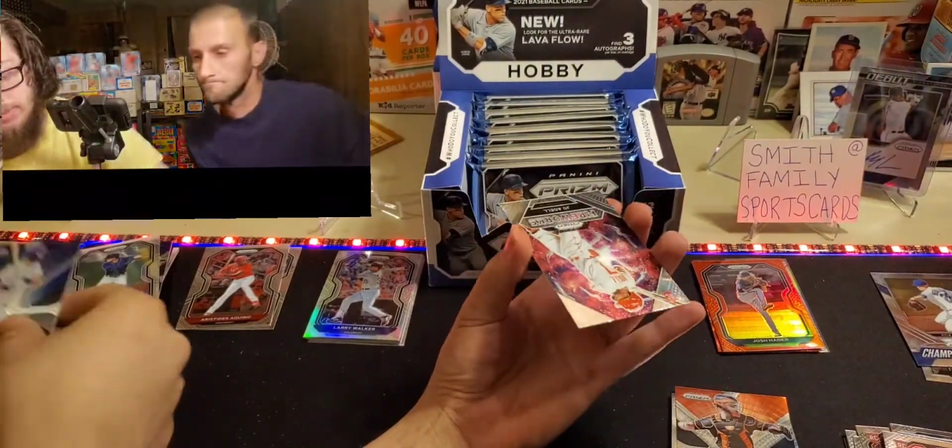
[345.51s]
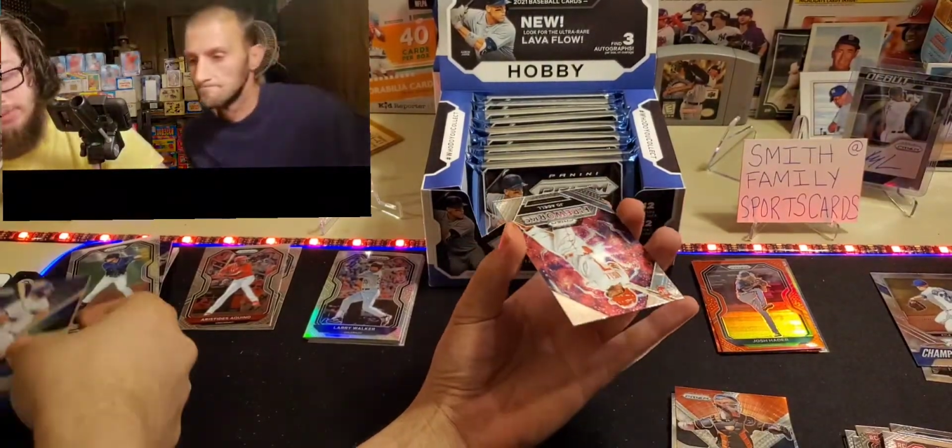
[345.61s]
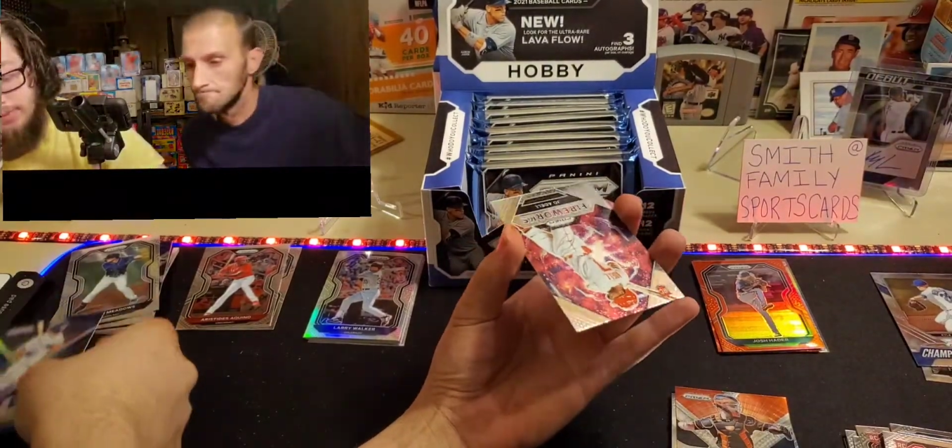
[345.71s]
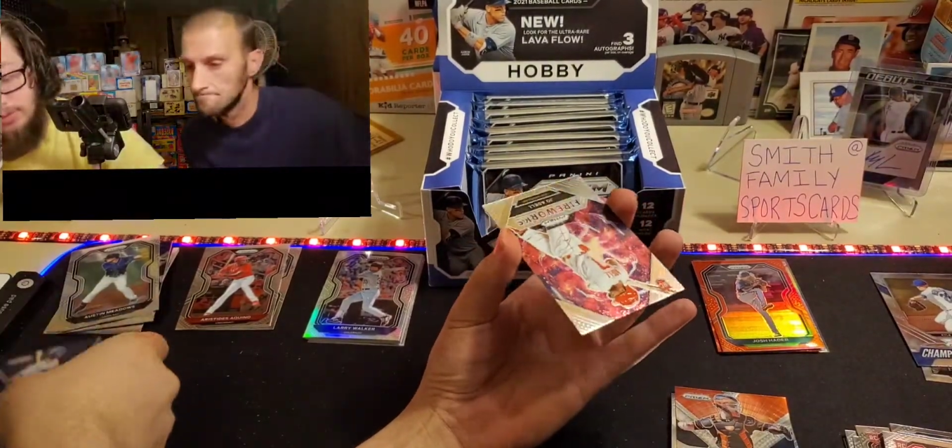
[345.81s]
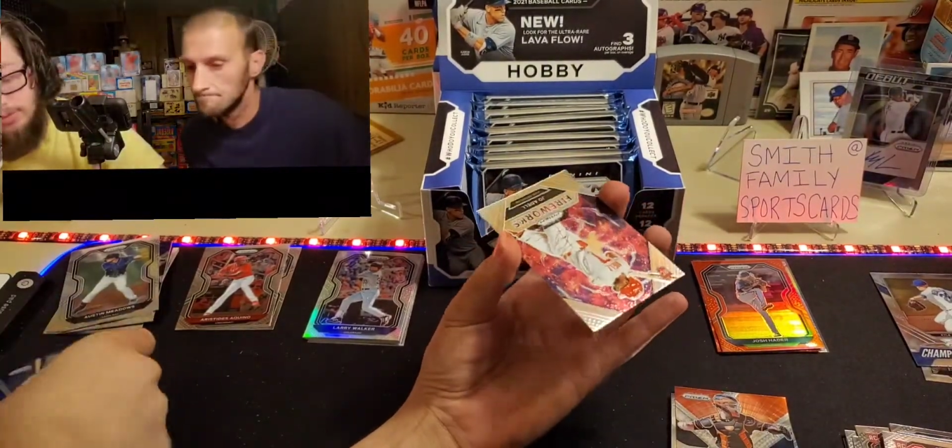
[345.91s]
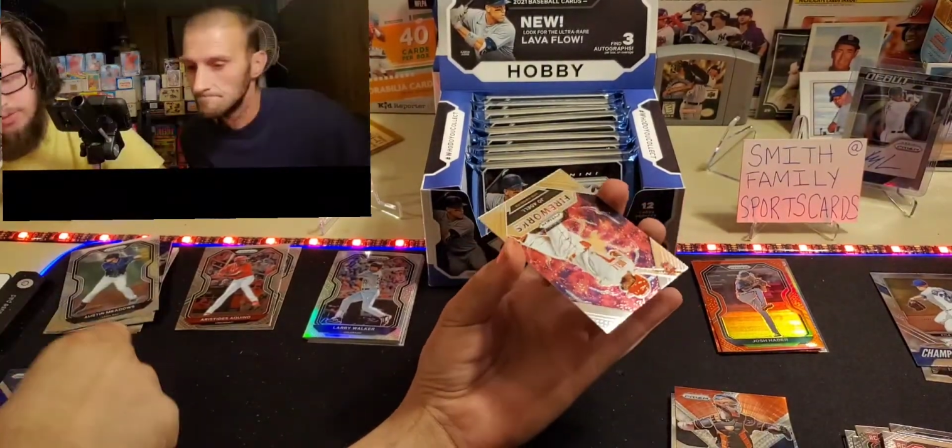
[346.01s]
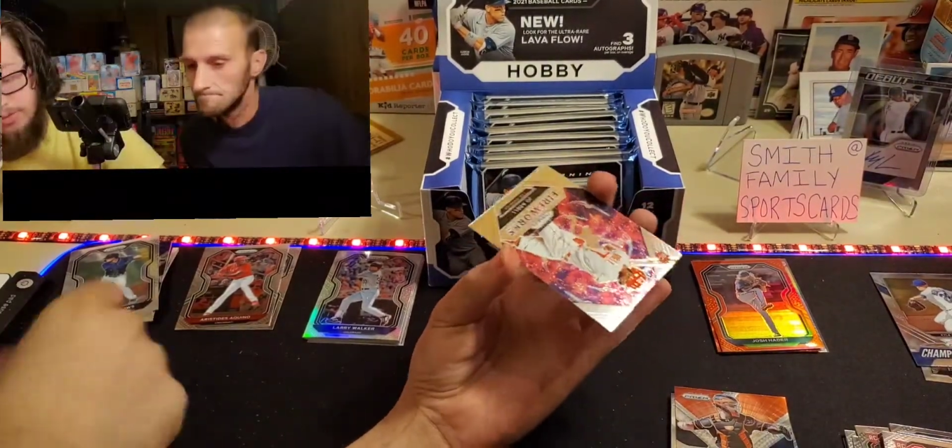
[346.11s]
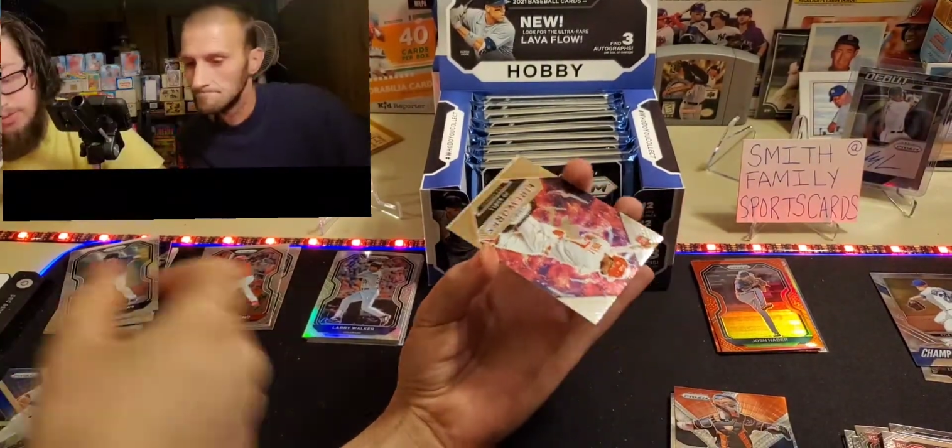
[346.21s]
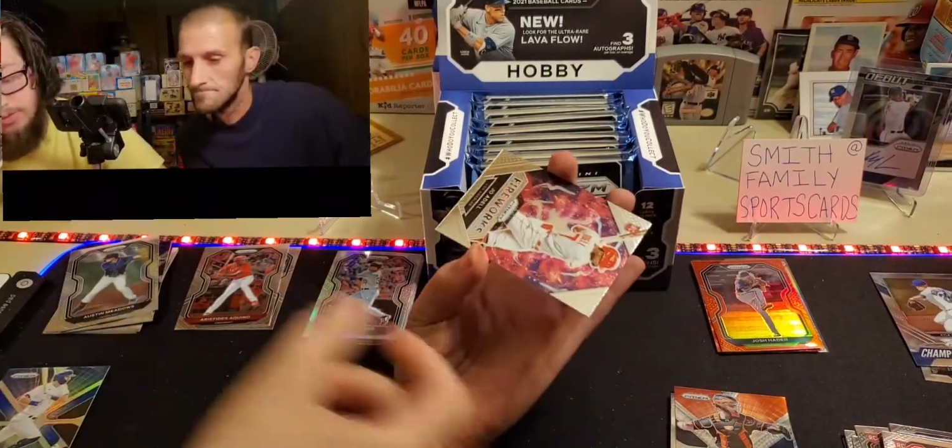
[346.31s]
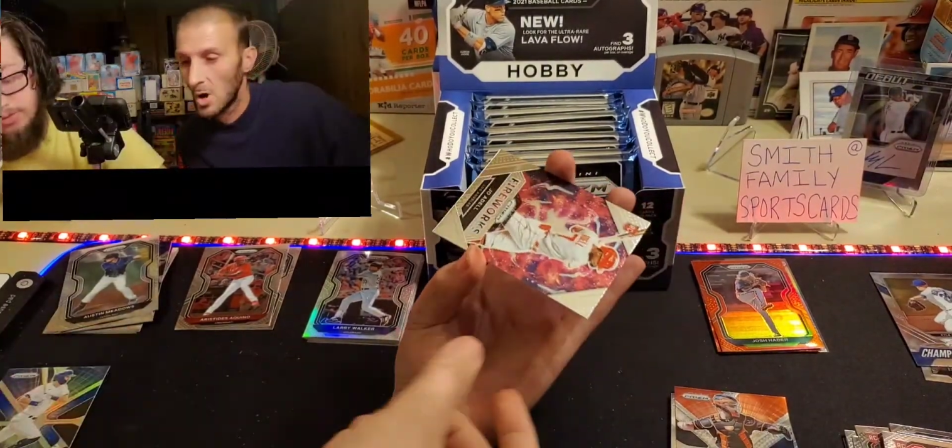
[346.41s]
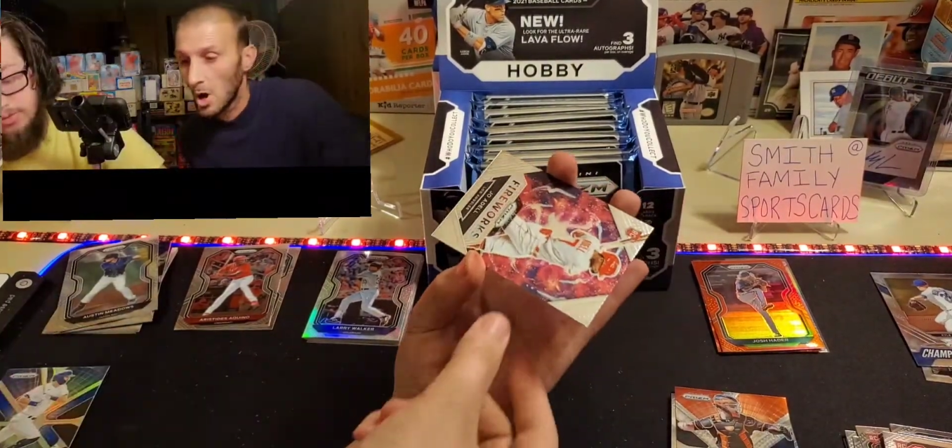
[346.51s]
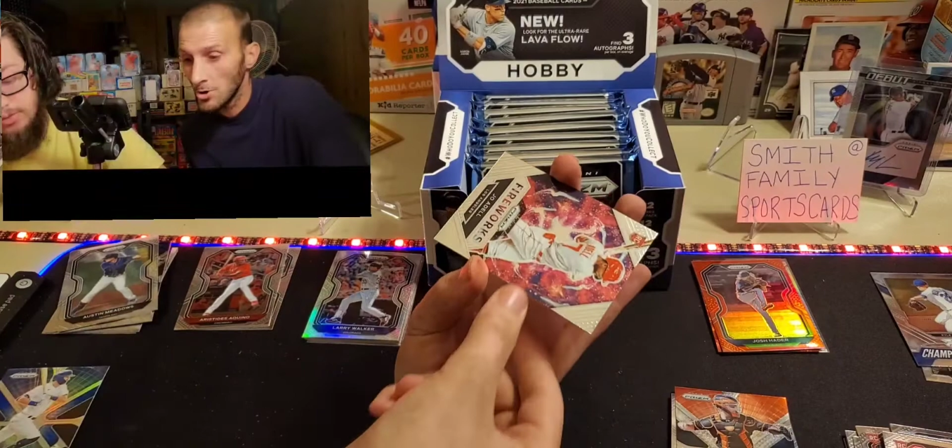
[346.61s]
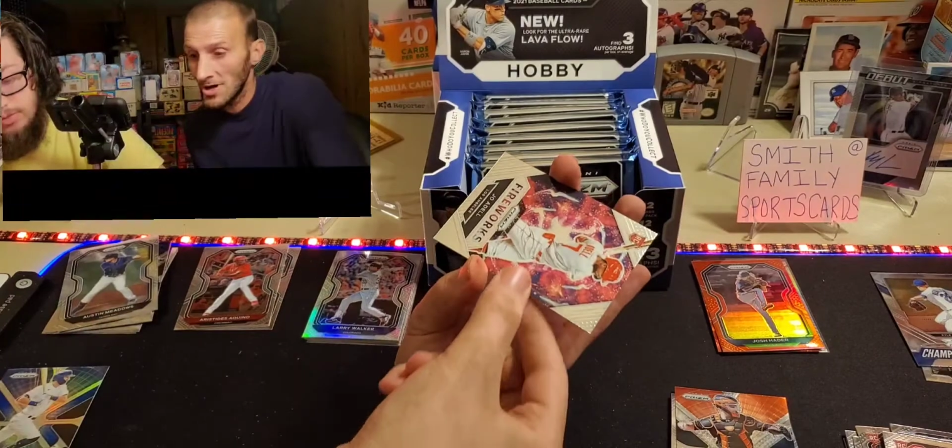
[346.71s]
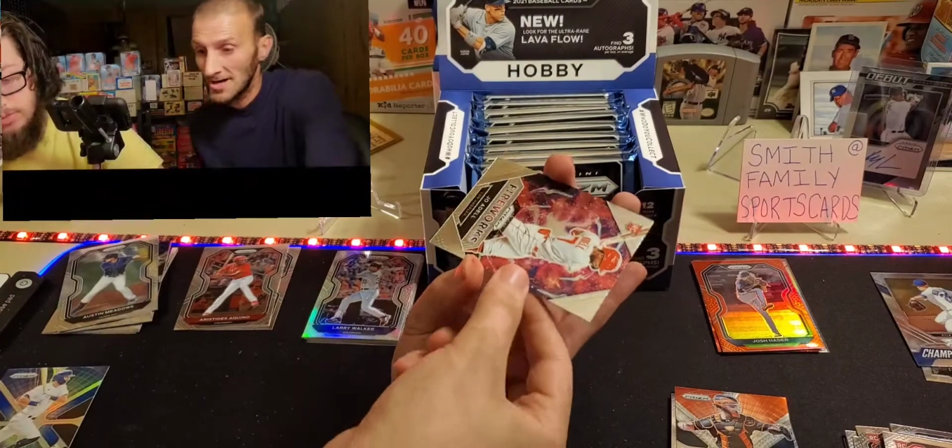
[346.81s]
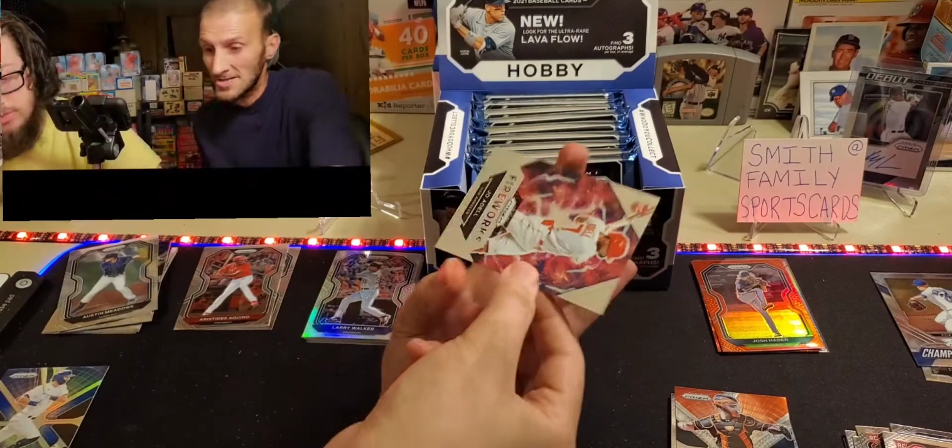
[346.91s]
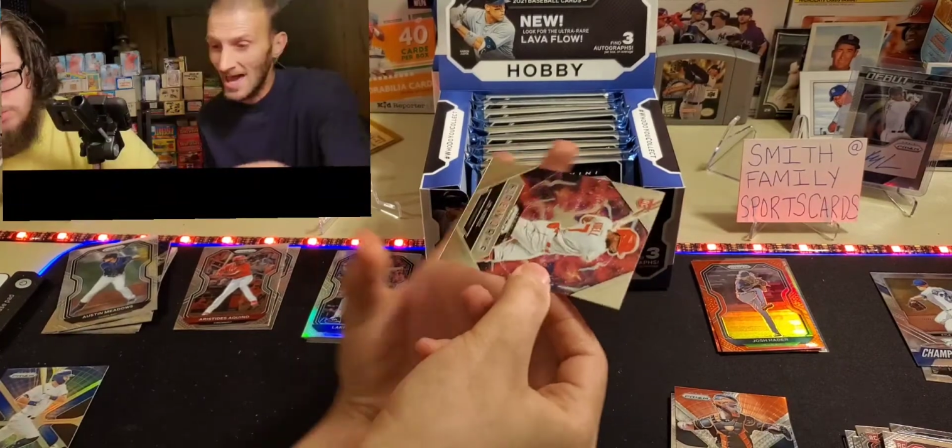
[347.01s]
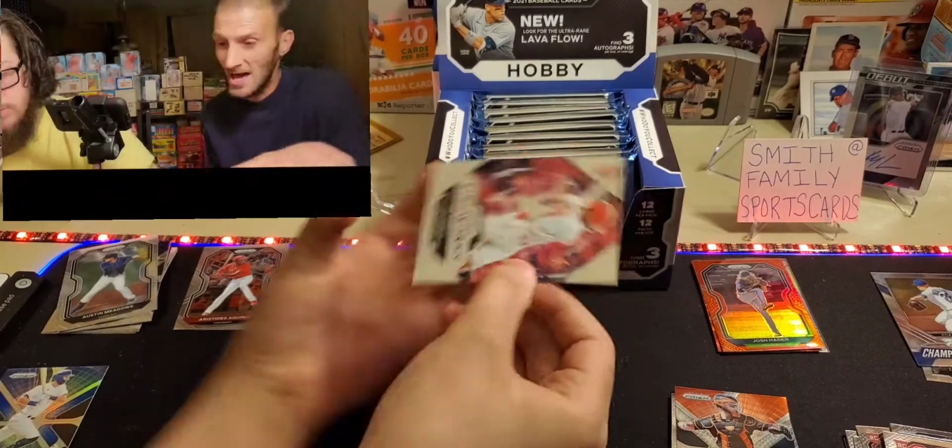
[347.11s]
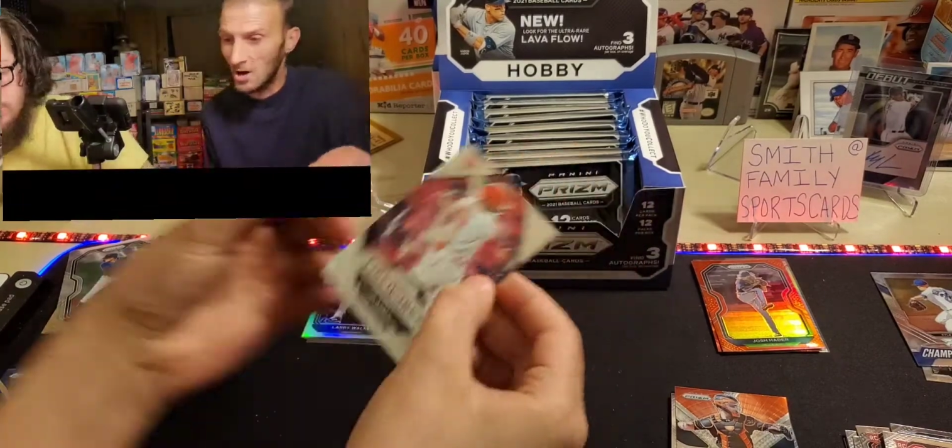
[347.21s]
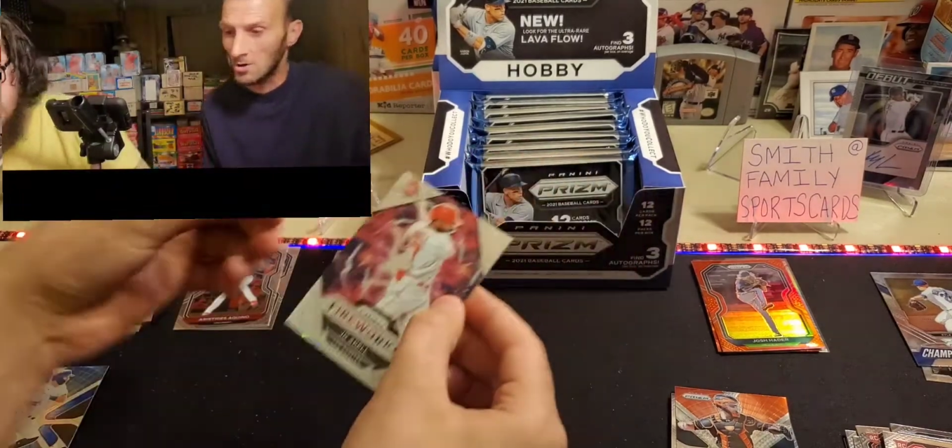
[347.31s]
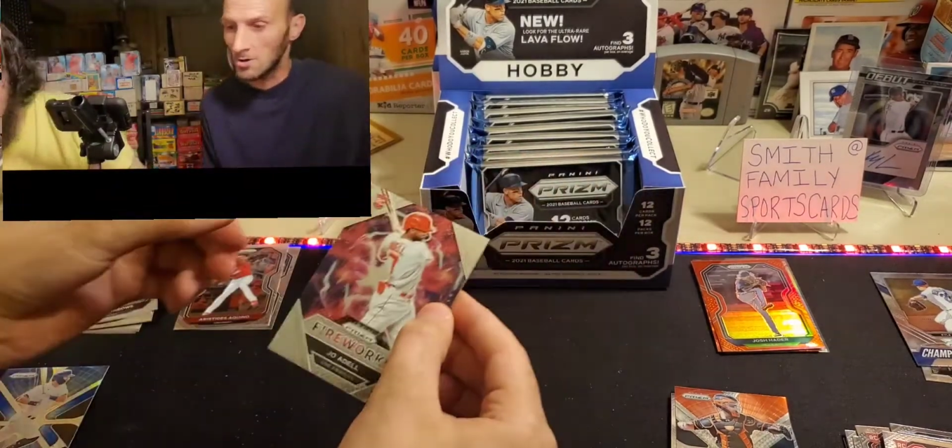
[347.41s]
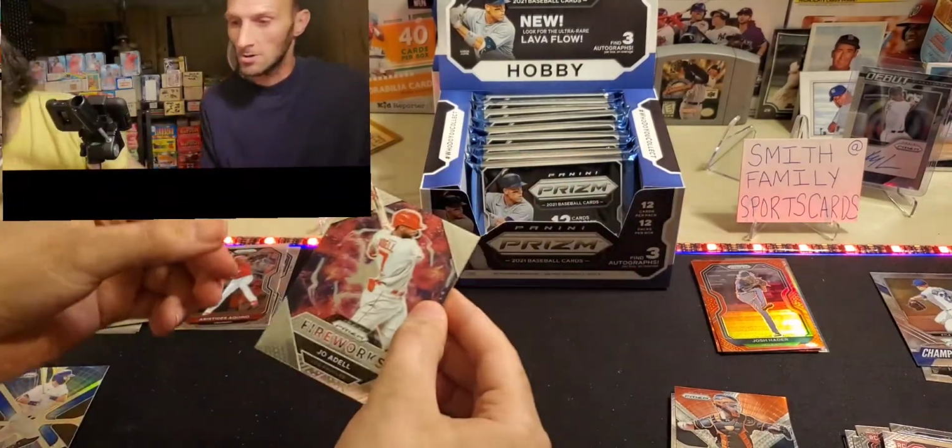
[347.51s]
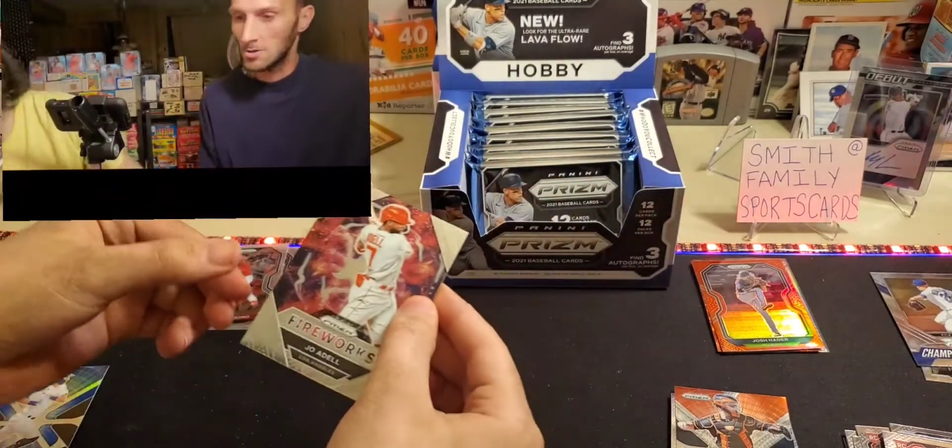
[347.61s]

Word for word: Yes! Why couldn't it be Prizm?